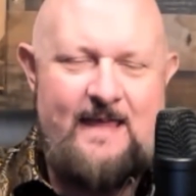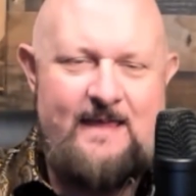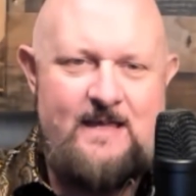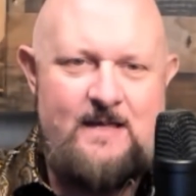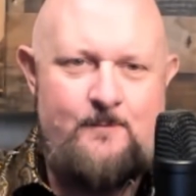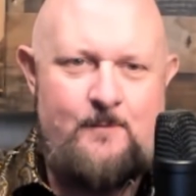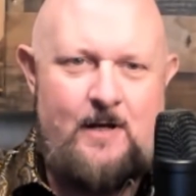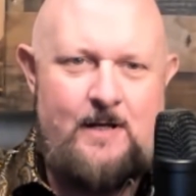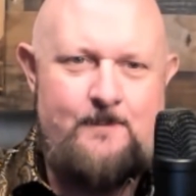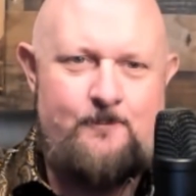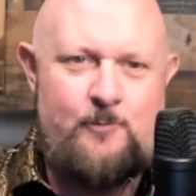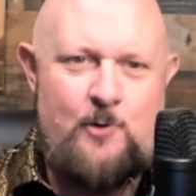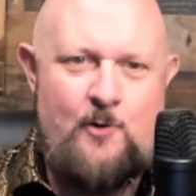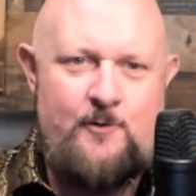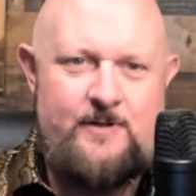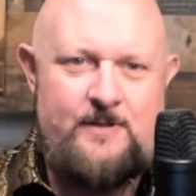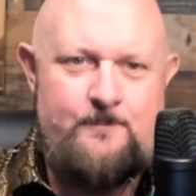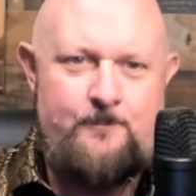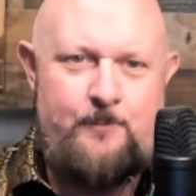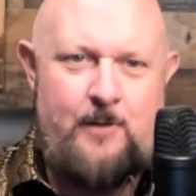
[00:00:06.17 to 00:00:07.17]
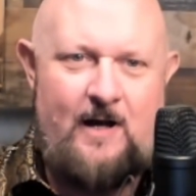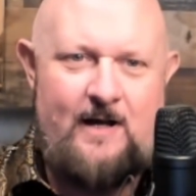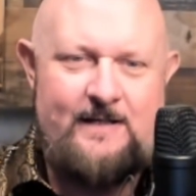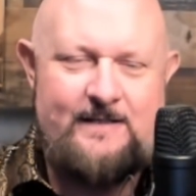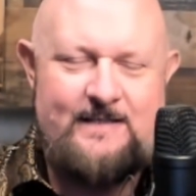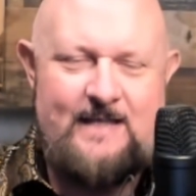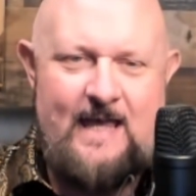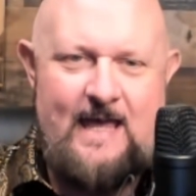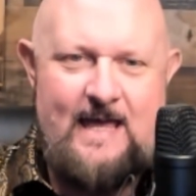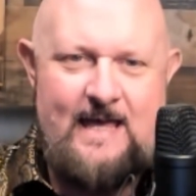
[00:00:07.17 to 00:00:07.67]
Am Unbroken
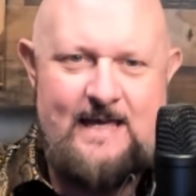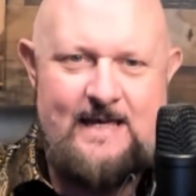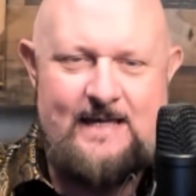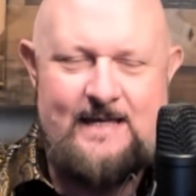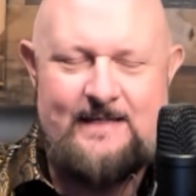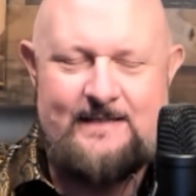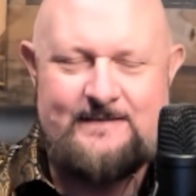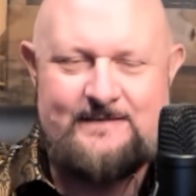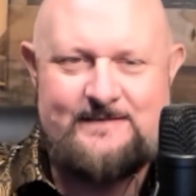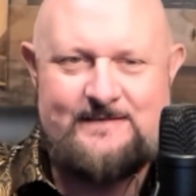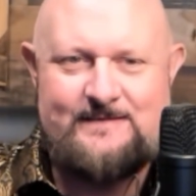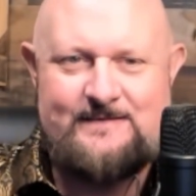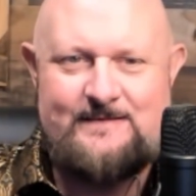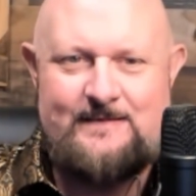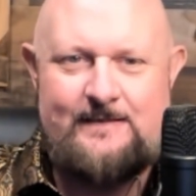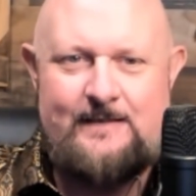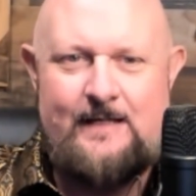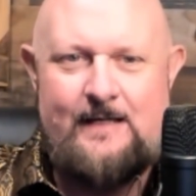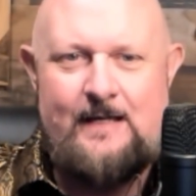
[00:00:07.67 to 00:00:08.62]
podcast.